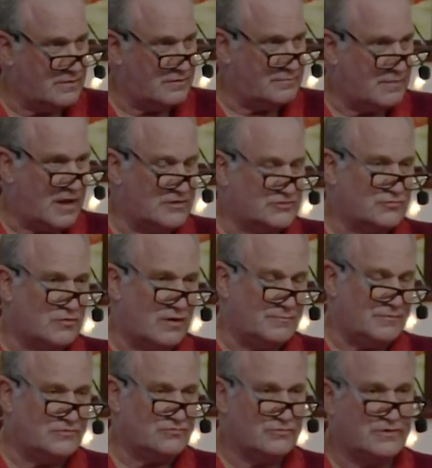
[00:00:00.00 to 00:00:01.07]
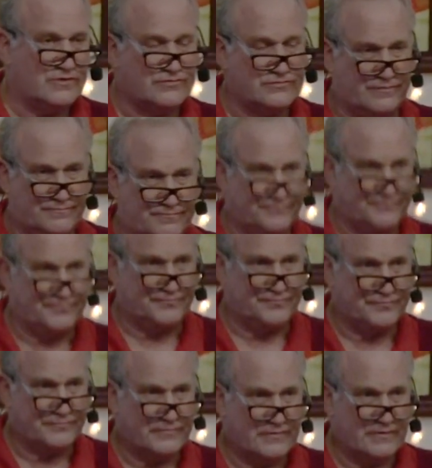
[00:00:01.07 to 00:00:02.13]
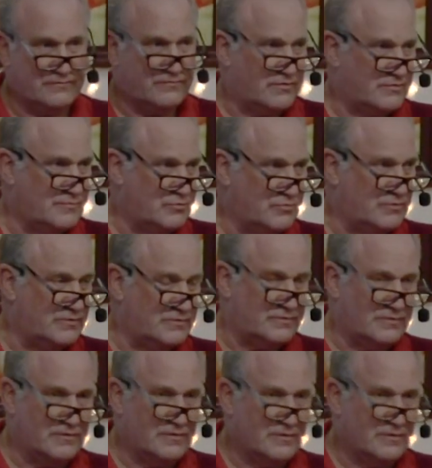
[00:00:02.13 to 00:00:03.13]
ashram tradition. Very important.